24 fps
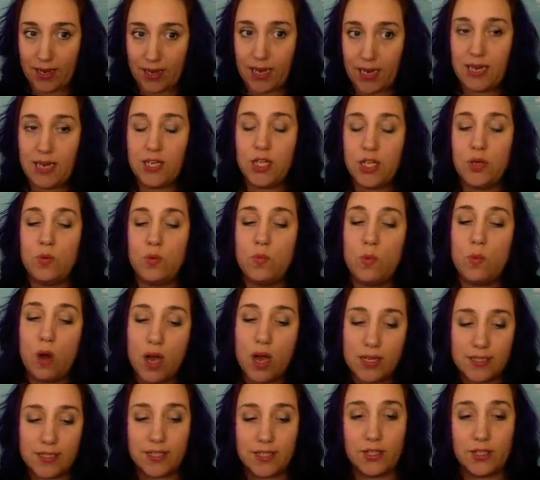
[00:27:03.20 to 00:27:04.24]
and you
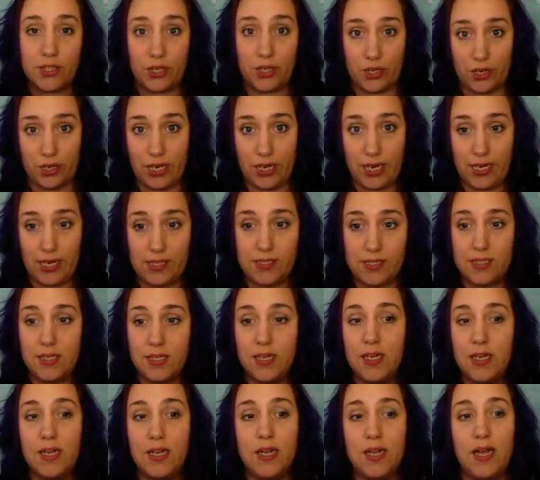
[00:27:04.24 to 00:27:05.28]
want to learn it,
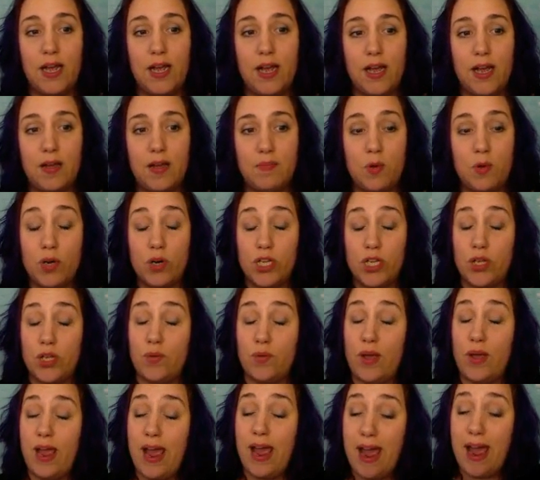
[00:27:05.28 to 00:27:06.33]
or you
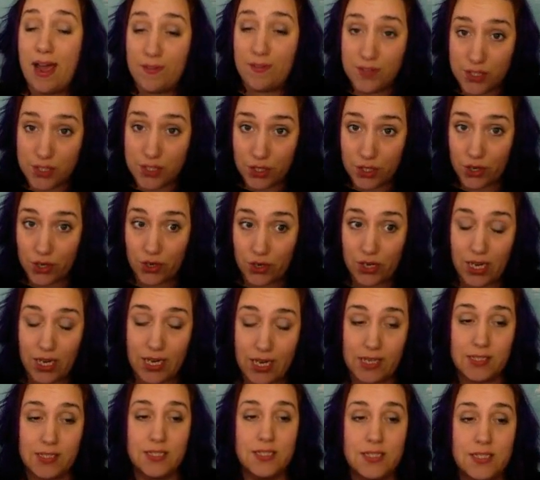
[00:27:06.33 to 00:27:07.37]
have to learn
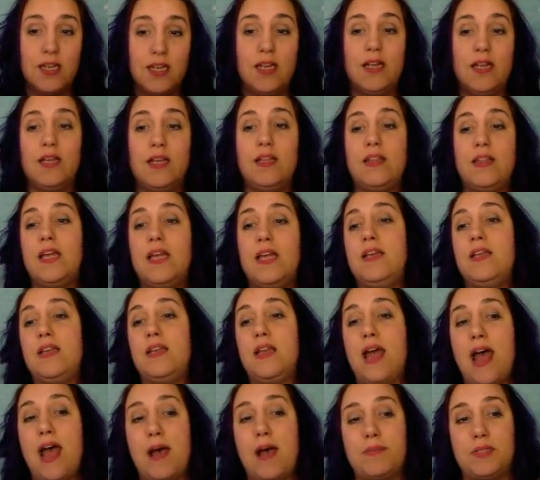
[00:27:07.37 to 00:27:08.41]
it, then
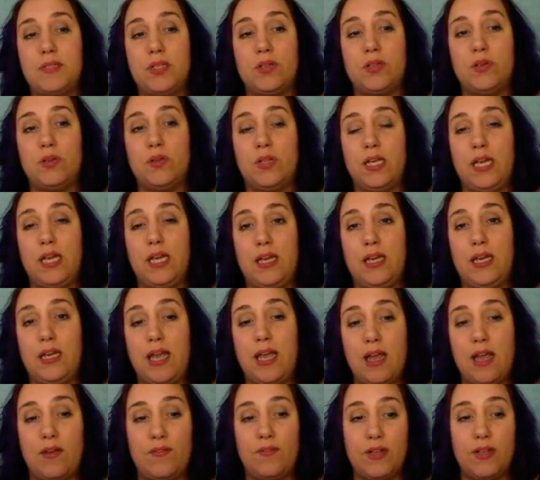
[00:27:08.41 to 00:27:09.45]
absolutely
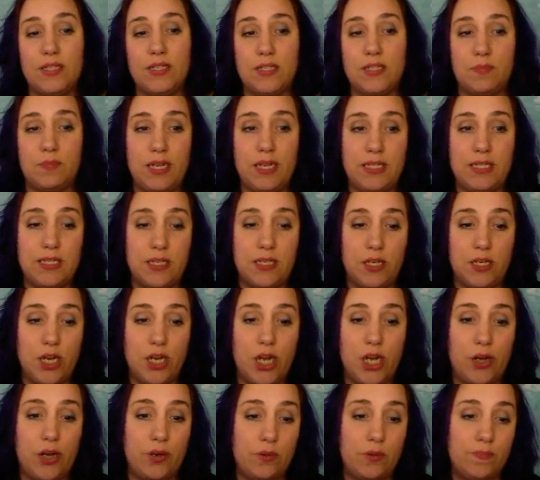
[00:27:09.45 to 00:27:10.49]
Canva is the place to
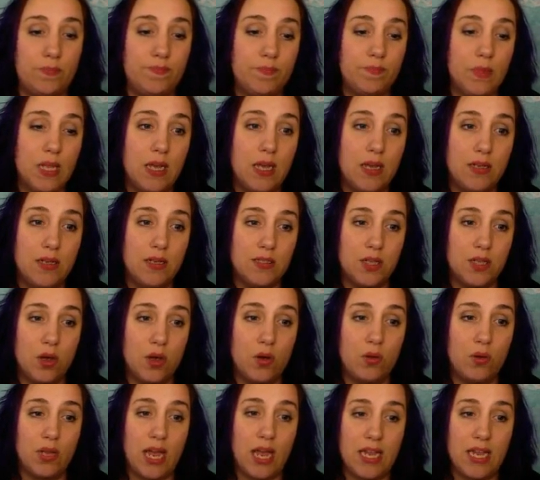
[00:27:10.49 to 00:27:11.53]
go.
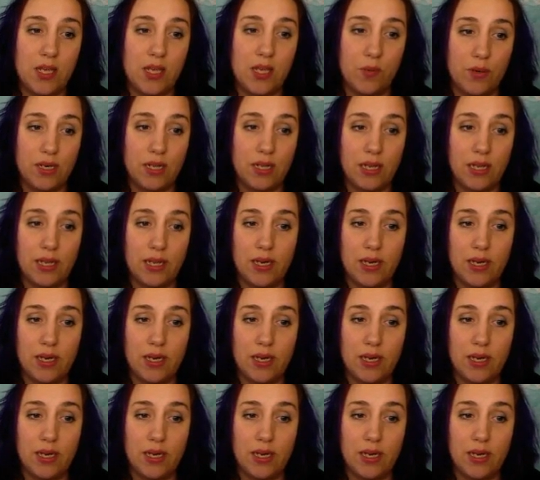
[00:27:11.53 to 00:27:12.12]
So like you would click